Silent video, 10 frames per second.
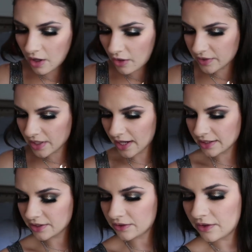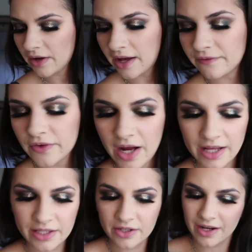Oh, and highlighter. Okay, for
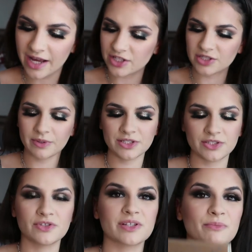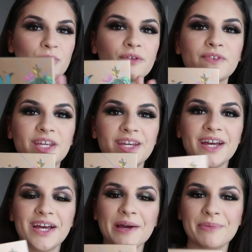highlighter, I actually wanted to use the
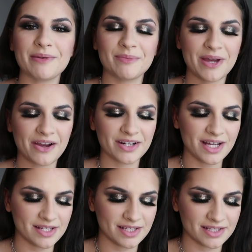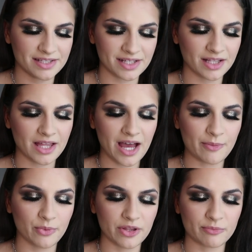Morphe Babe in Paradise. This is a
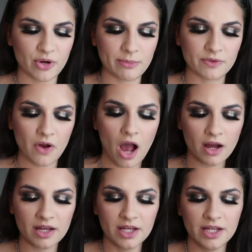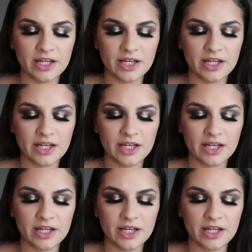collab with Bretman Rock.